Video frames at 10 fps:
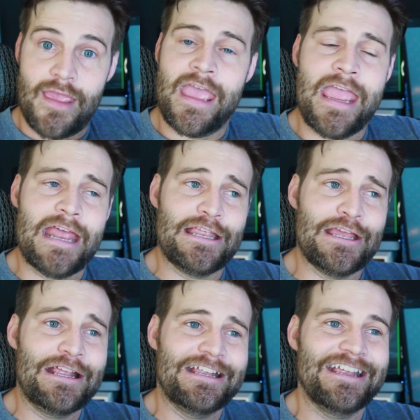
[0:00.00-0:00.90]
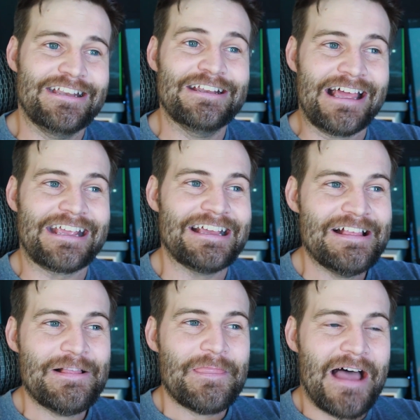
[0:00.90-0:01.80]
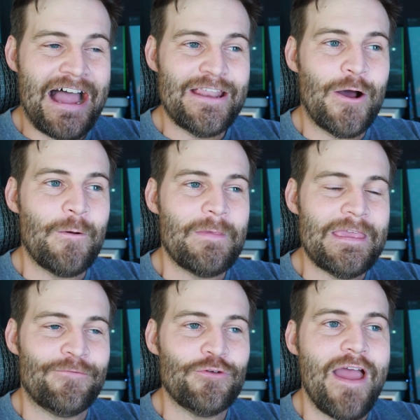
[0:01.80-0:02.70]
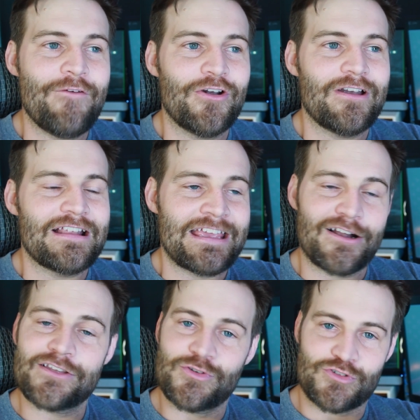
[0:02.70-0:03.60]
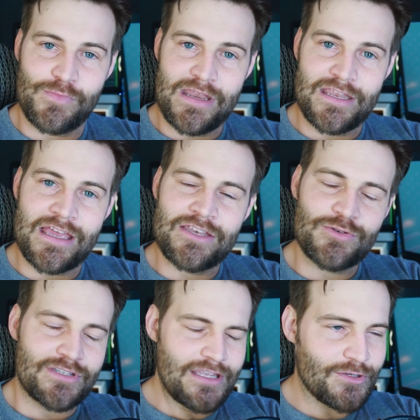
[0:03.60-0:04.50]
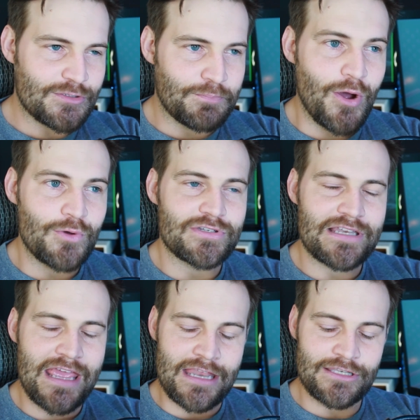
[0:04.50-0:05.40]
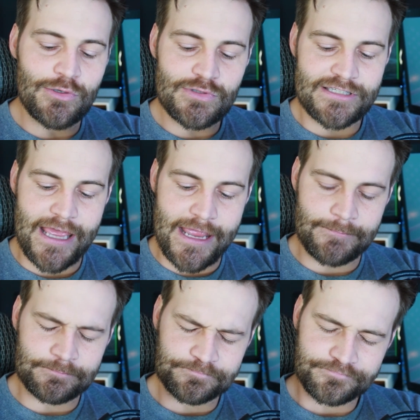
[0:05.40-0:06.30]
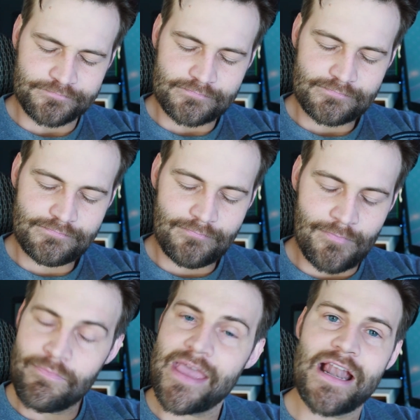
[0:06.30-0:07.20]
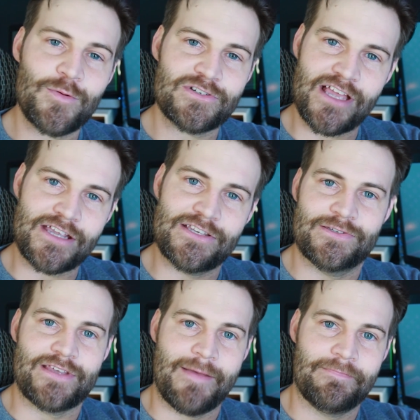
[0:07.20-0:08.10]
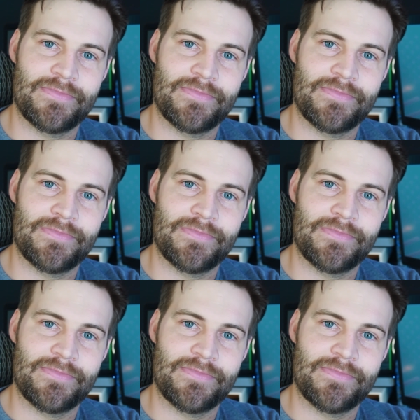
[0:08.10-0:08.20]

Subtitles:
And like, I know if you ever get on social media and you see those posts and you say, man, I wish I could do that.